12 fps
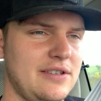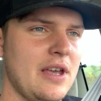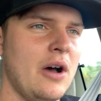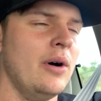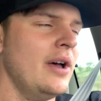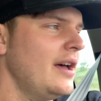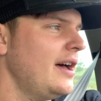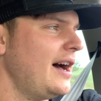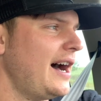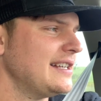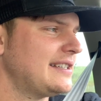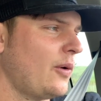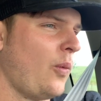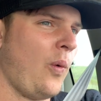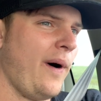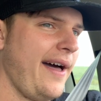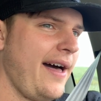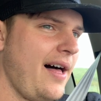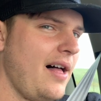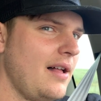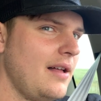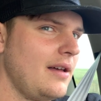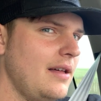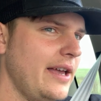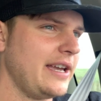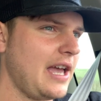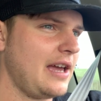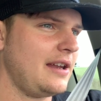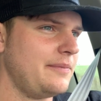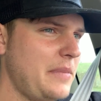So I said, well, I gave it,